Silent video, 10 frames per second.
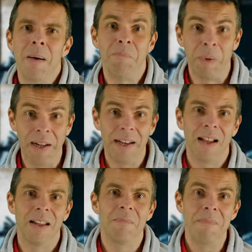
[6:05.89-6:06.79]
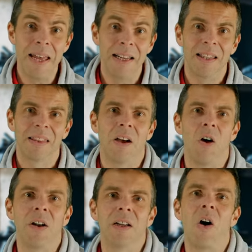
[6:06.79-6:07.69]
But I'll admit that
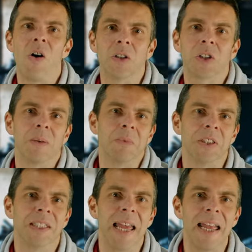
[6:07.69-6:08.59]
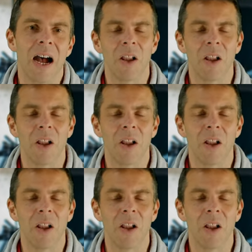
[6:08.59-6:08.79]
on a hot summer's day,